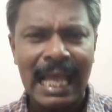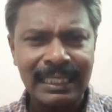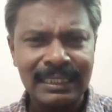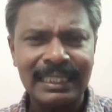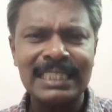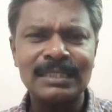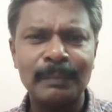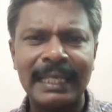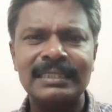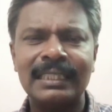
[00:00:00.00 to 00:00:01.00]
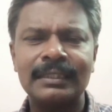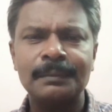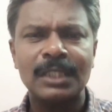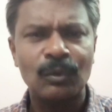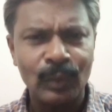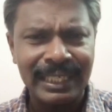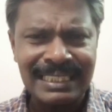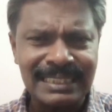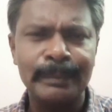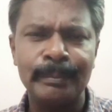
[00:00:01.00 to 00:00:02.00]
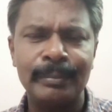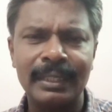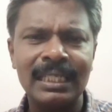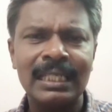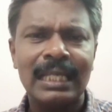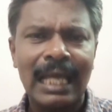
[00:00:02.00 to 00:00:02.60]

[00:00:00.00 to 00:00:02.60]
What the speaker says: and these basic terms are very simple,